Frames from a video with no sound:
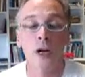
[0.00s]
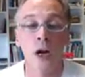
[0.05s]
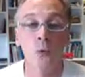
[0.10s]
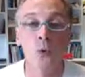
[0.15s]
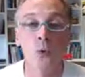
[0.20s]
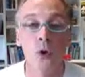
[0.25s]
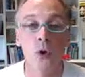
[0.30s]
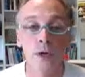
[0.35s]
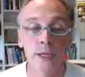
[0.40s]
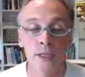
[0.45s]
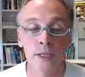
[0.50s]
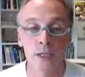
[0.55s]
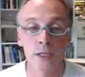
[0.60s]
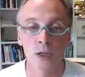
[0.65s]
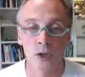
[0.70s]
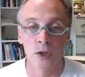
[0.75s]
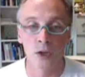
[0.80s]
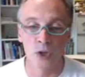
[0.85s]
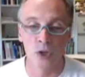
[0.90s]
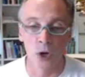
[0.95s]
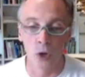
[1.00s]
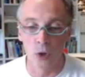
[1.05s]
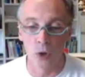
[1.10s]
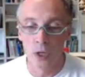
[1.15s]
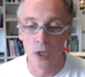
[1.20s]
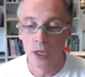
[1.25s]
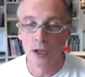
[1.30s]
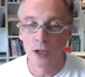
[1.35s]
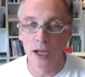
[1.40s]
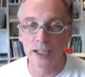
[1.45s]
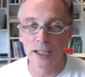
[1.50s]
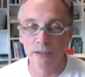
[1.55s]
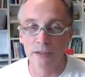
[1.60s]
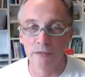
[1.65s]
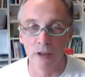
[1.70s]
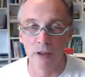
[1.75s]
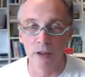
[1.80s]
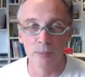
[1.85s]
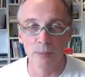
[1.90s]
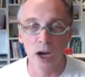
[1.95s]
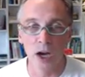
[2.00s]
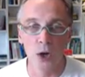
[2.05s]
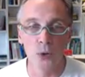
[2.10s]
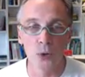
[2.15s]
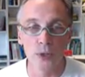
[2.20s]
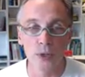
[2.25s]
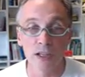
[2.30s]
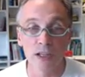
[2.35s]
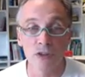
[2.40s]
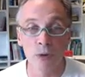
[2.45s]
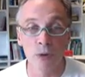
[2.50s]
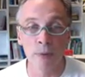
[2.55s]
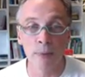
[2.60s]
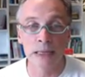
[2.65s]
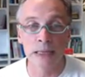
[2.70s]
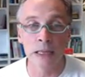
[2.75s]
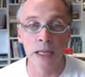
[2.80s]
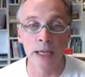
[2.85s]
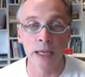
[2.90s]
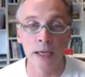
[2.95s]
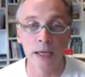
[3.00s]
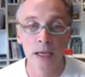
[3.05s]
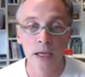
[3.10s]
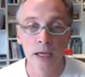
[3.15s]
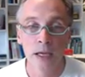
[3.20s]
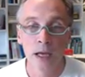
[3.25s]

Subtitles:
I work in the console, I develop code incrementally,